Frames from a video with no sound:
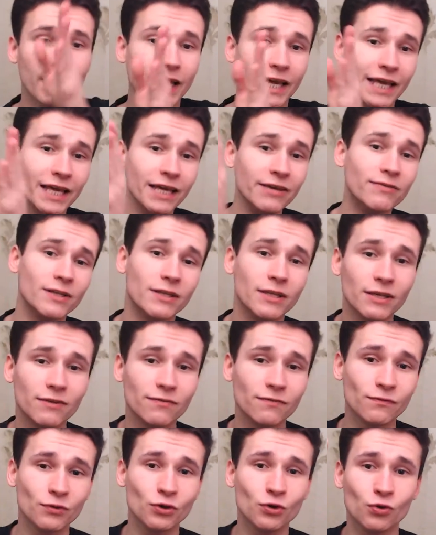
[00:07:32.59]
Even
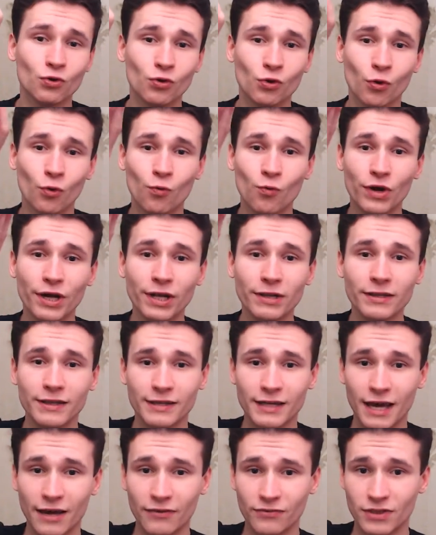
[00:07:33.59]
if you will not
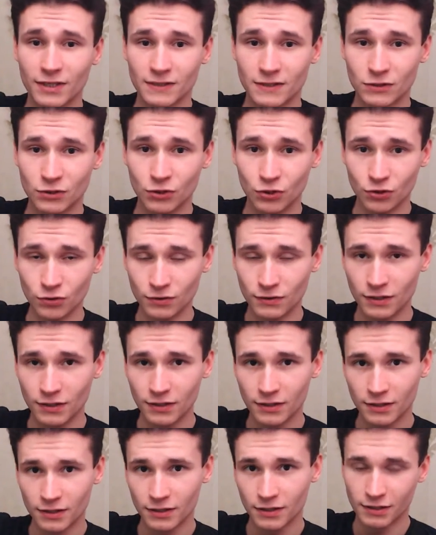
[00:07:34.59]
have this dude,
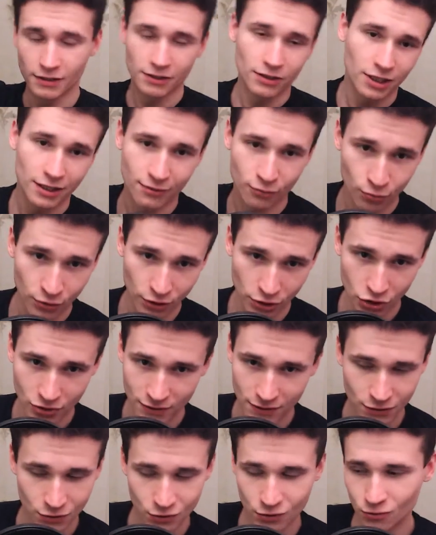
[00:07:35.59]
which is
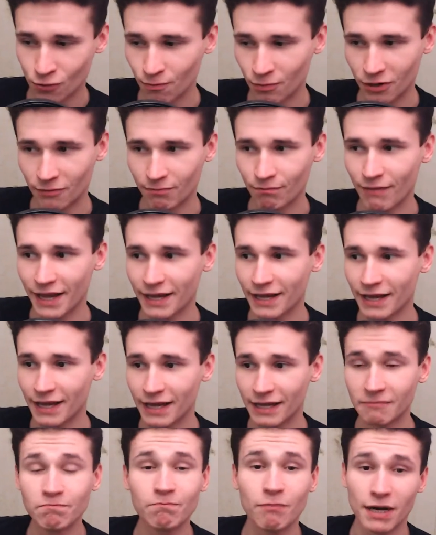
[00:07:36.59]
super mega
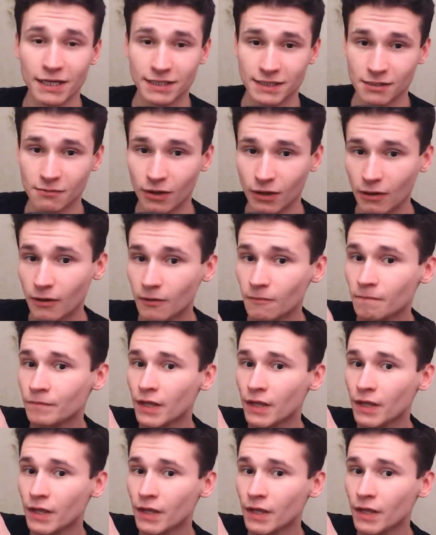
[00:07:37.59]
impossible,